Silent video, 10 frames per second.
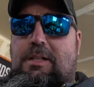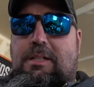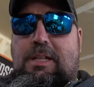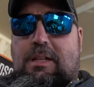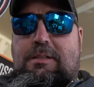you
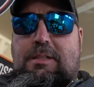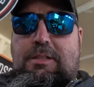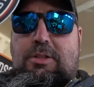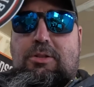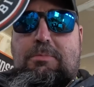can tell it's a
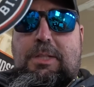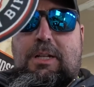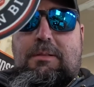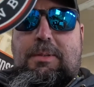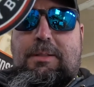YouTube
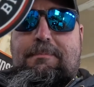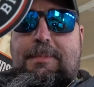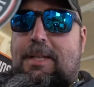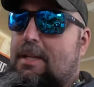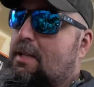channel. But
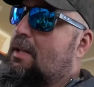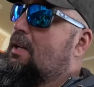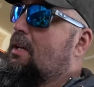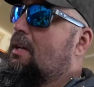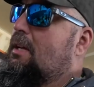
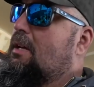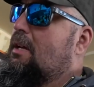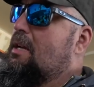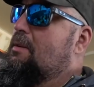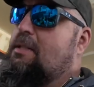
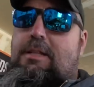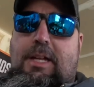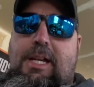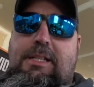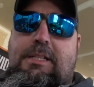anyways,
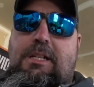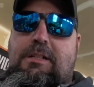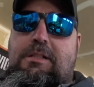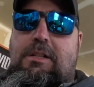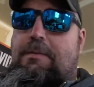I got
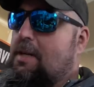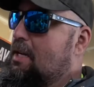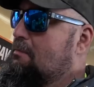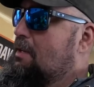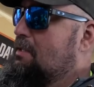stickers, so if you
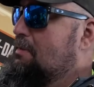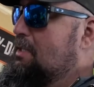guys want some